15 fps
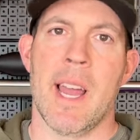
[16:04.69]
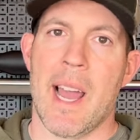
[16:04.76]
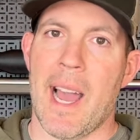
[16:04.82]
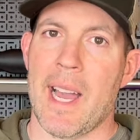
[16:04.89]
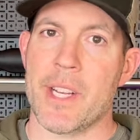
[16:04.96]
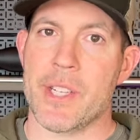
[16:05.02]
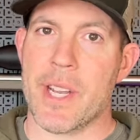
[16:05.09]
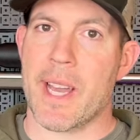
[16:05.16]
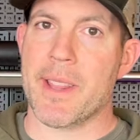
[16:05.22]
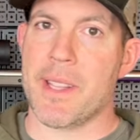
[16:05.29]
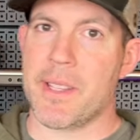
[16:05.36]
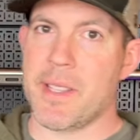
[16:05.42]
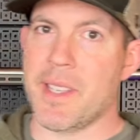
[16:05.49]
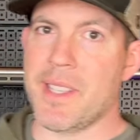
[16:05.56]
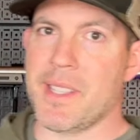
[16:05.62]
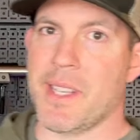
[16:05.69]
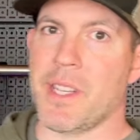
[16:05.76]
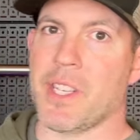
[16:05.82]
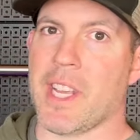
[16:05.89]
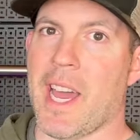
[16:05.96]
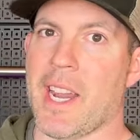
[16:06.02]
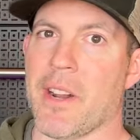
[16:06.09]
I shot the CZ
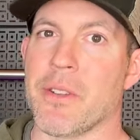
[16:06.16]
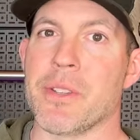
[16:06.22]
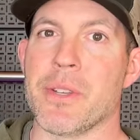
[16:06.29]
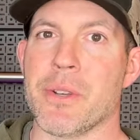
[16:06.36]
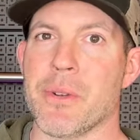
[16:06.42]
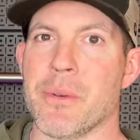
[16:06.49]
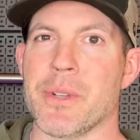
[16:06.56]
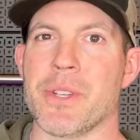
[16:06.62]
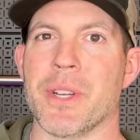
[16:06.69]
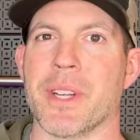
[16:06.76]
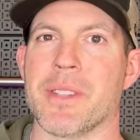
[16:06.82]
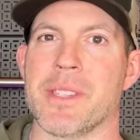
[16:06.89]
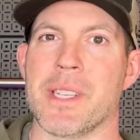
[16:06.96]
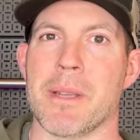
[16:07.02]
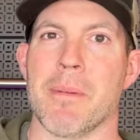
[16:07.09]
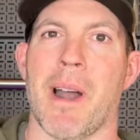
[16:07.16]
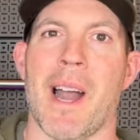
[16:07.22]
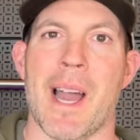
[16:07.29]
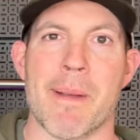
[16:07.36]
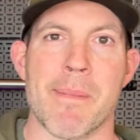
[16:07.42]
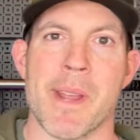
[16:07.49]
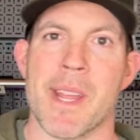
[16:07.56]
Shadow 2, which you can see
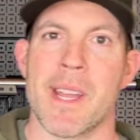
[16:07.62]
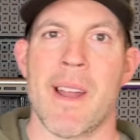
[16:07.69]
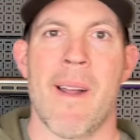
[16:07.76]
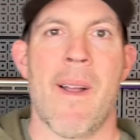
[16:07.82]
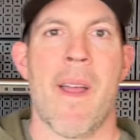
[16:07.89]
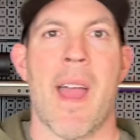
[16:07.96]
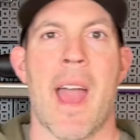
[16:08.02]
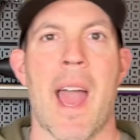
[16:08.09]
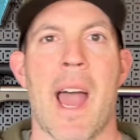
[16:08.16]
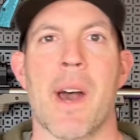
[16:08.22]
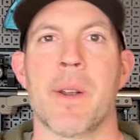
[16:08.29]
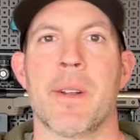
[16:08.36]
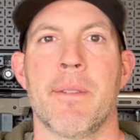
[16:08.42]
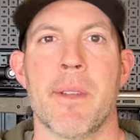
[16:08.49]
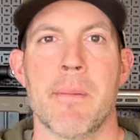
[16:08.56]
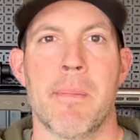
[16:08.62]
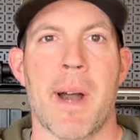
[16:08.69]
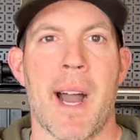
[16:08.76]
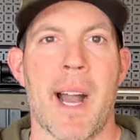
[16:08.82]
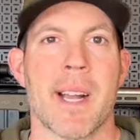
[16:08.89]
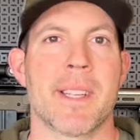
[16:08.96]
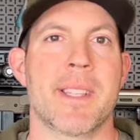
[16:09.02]
behind me, out of the box.